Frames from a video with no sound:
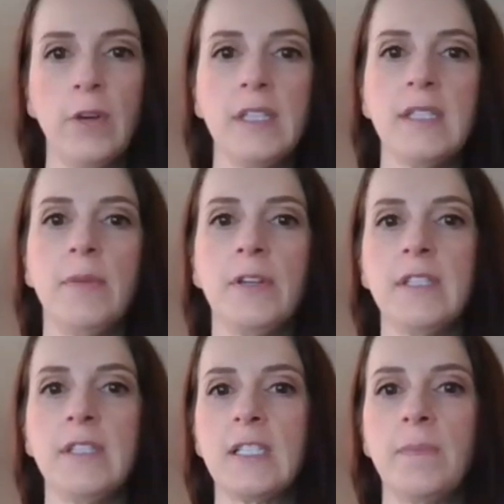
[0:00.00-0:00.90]
What is the most
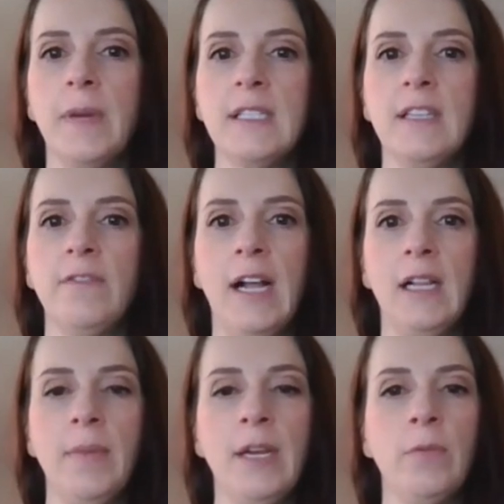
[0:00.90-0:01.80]
expensive
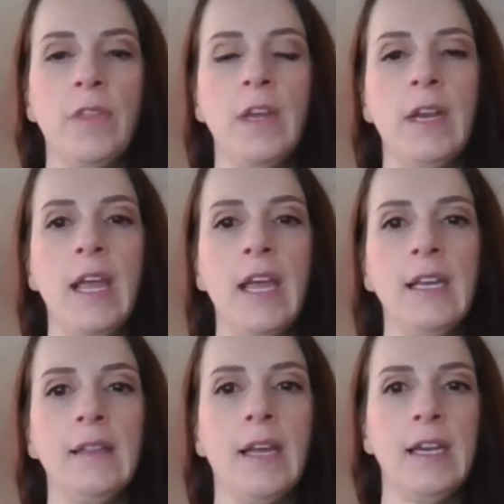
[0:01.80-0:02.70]
element within
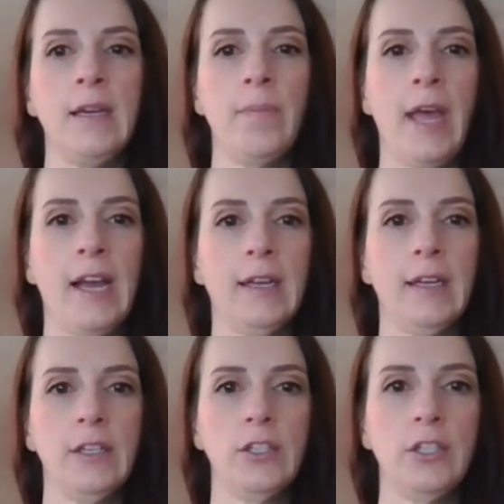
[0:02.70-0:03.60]
any lighting
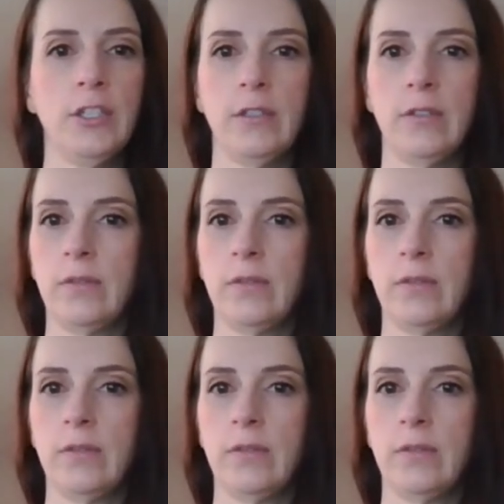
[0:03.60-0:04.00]
package?